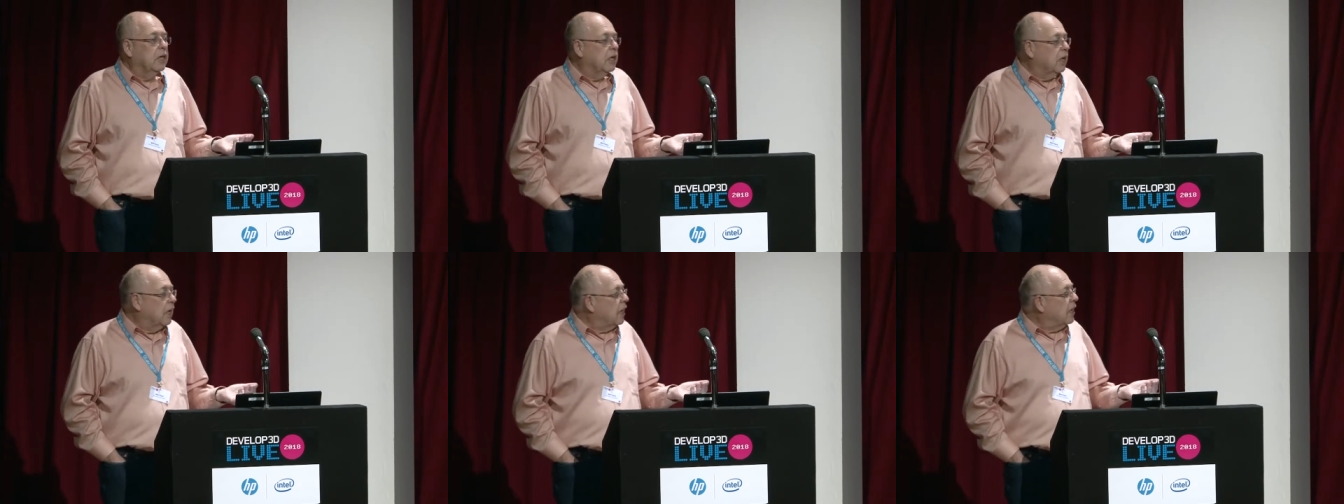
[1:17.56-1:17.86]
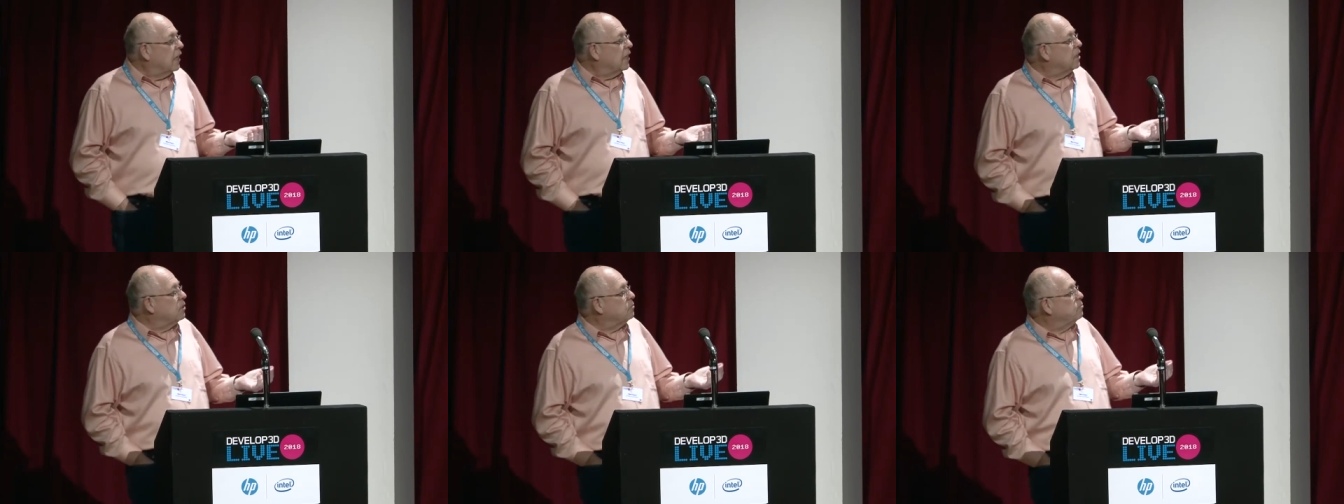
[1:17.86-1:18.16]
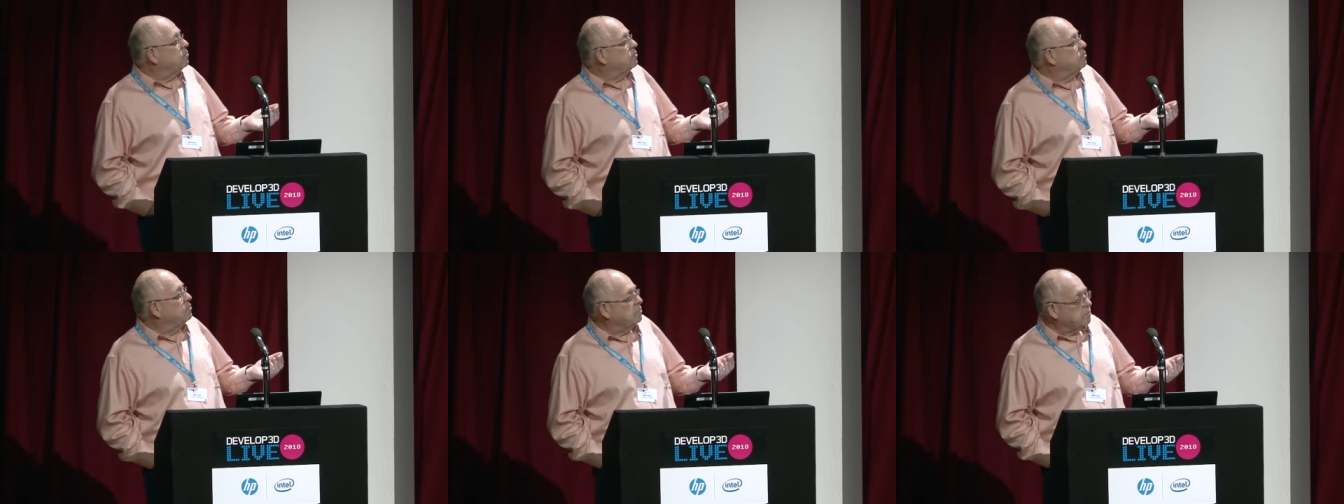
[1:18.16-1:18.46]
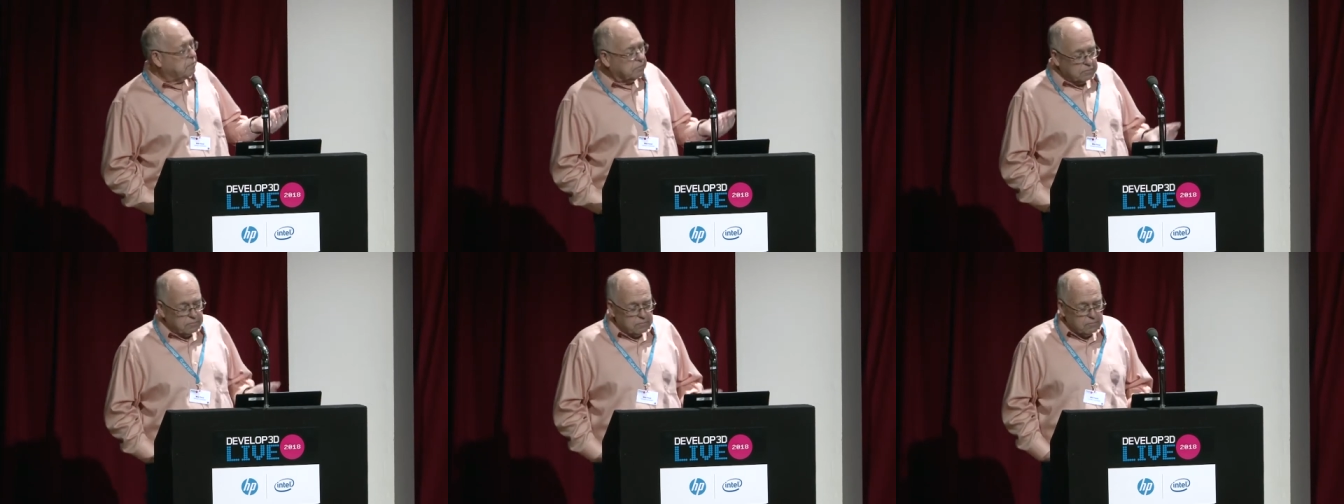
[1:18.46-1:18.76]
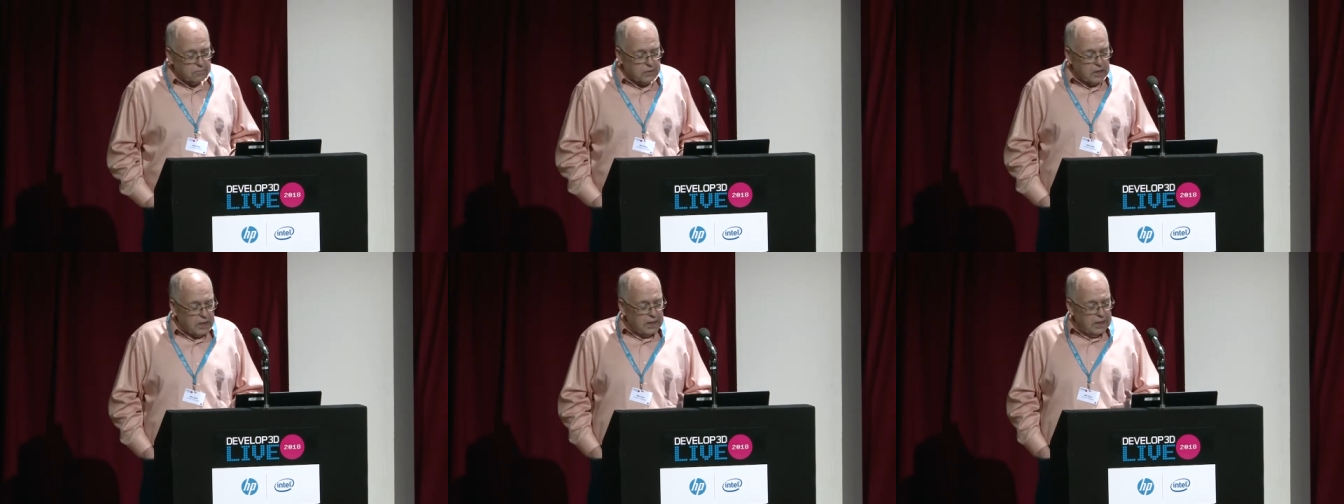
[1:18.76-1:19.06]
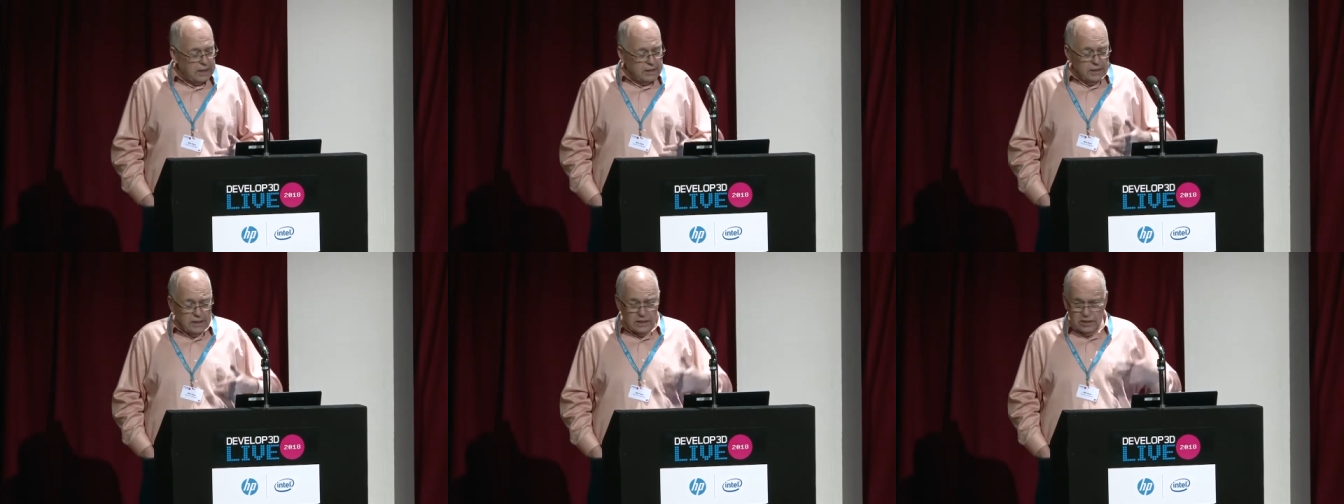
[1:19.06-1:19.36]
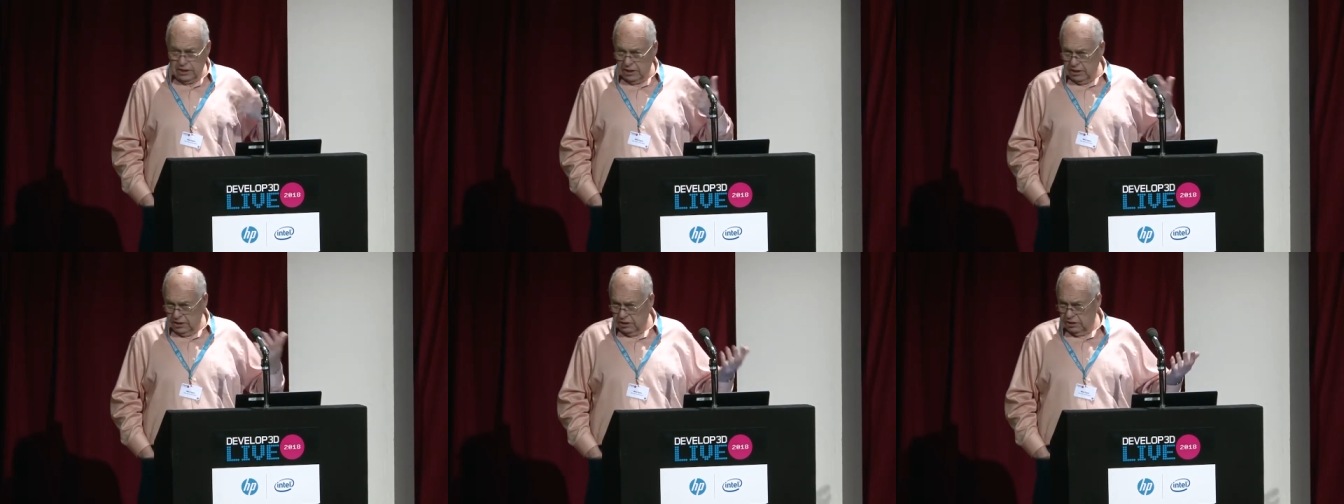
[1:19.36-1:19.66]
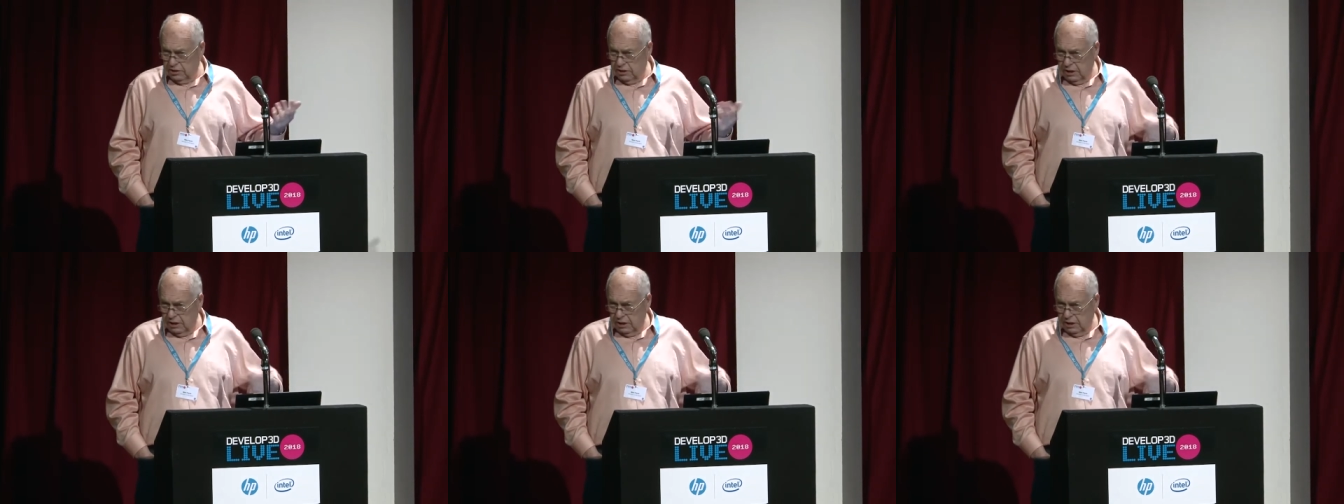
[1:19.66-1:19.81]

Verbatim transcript: And this is